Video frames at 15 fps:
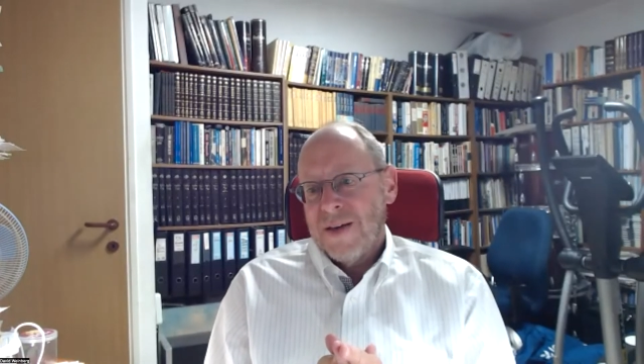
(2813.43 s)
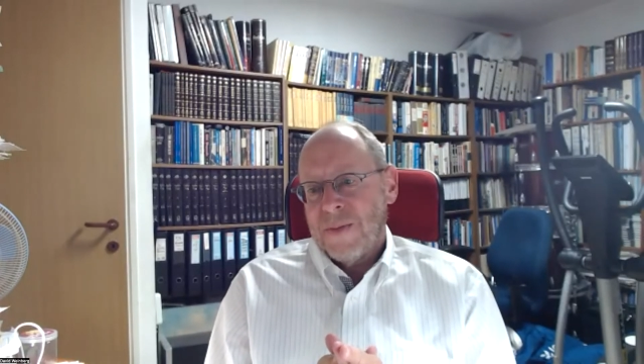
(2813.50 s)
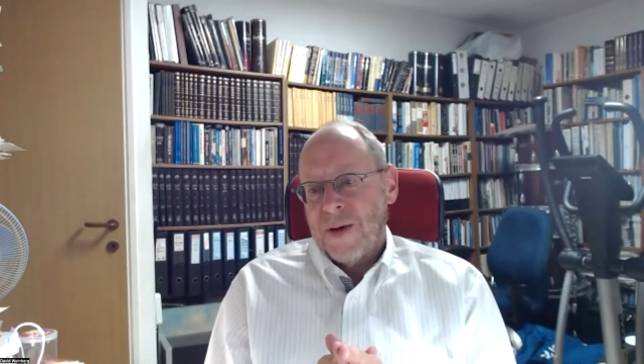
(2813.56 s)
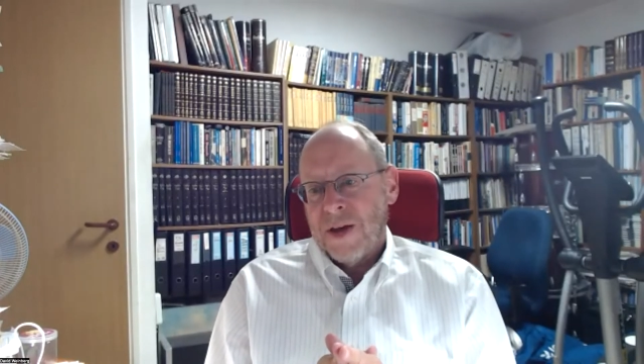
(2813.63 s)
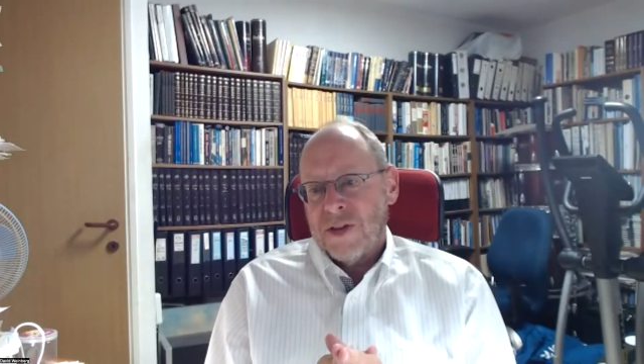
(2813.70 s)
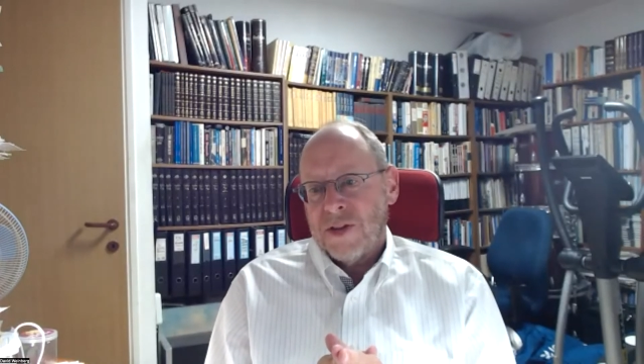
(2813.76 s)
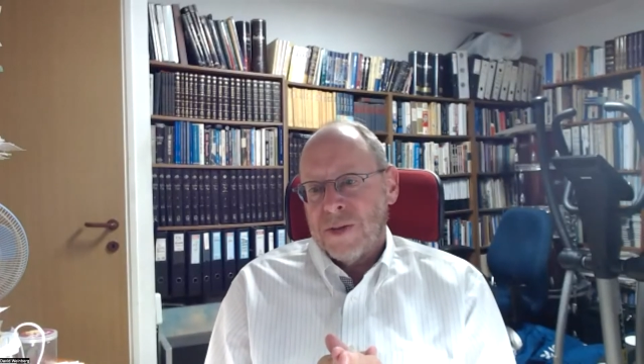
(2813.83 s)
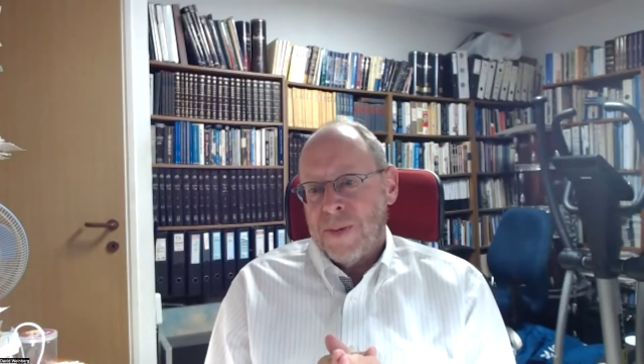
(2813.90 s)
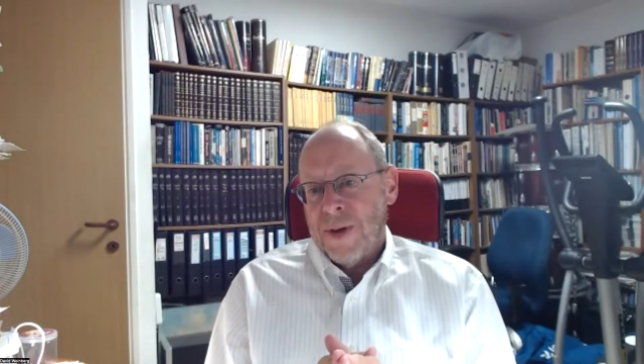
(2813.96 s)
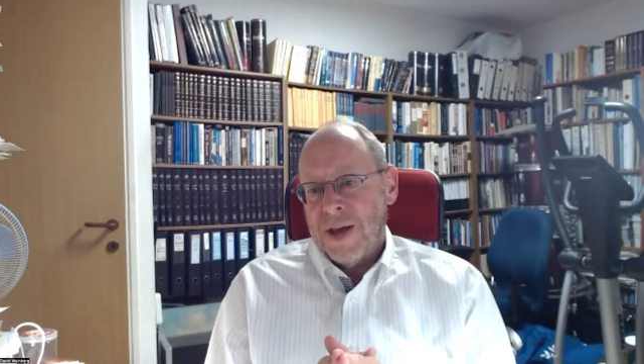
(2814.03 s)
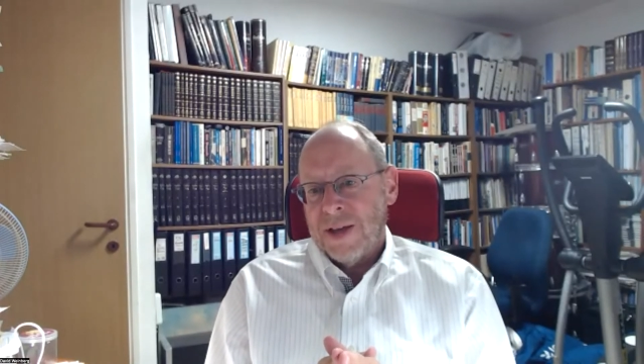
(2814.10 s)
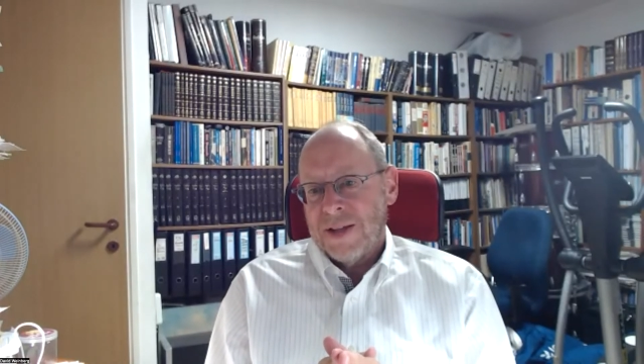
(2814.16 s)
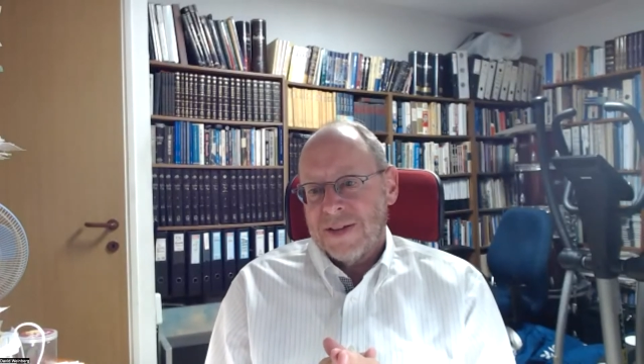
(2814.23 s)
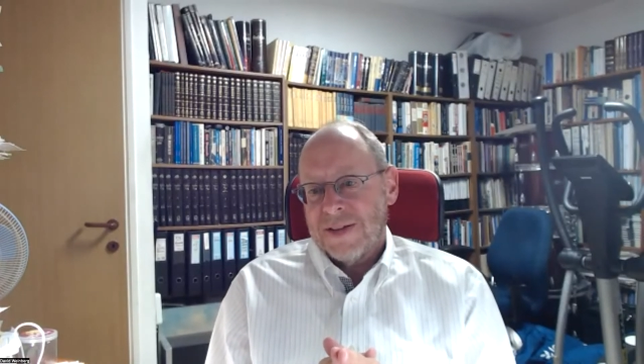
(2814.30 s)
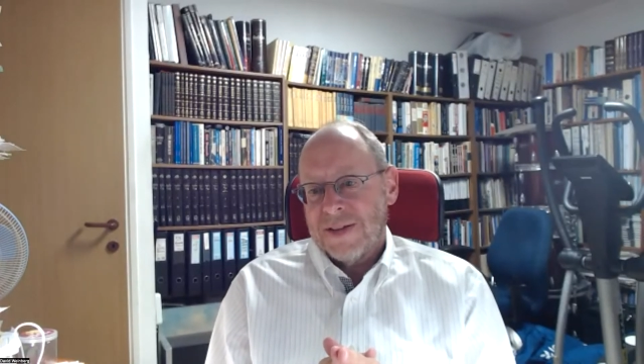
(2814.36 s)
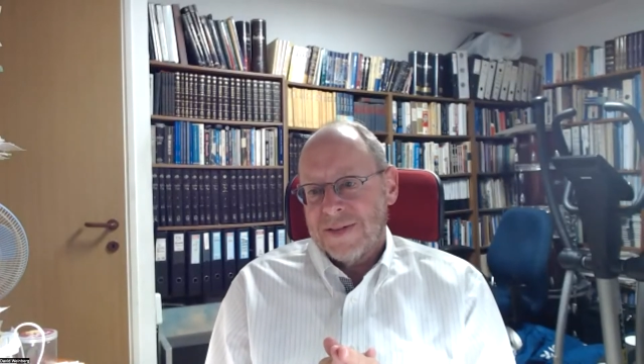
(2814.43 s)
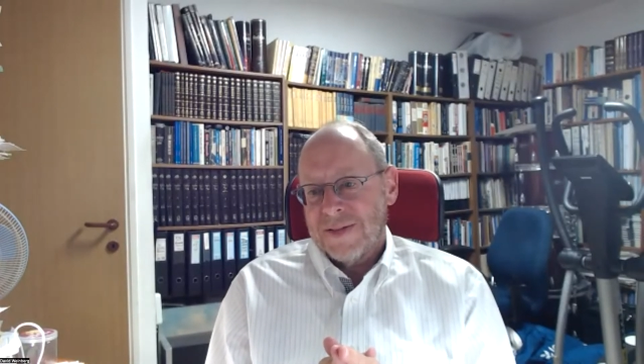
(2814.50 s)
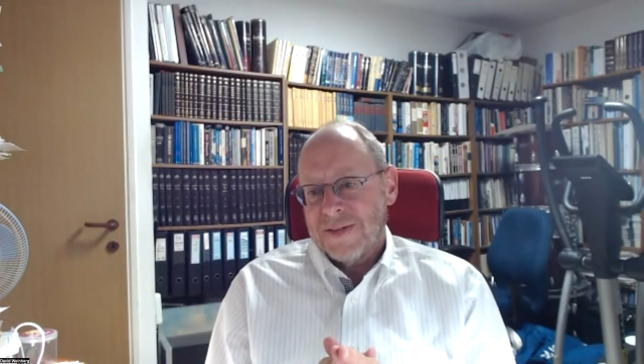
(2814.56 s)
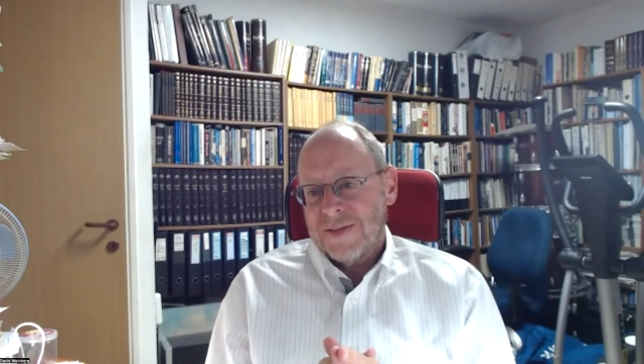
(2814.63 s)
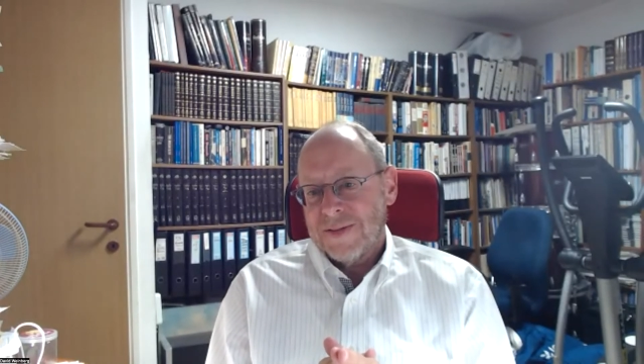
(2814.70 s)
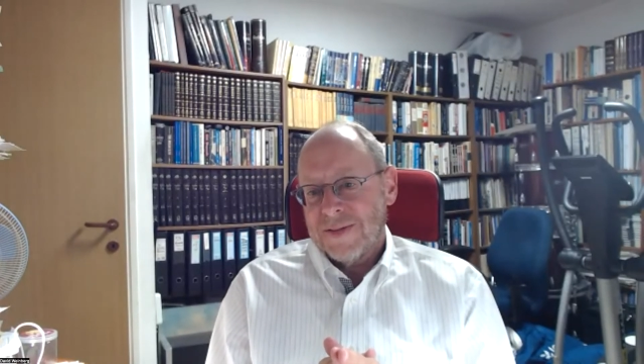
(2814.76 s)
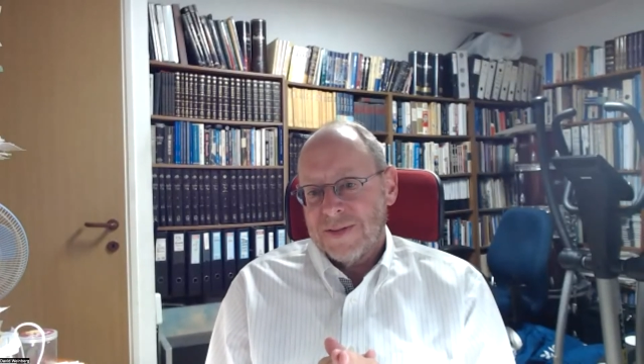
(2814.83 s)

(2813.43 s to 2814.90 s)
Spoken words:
by the debates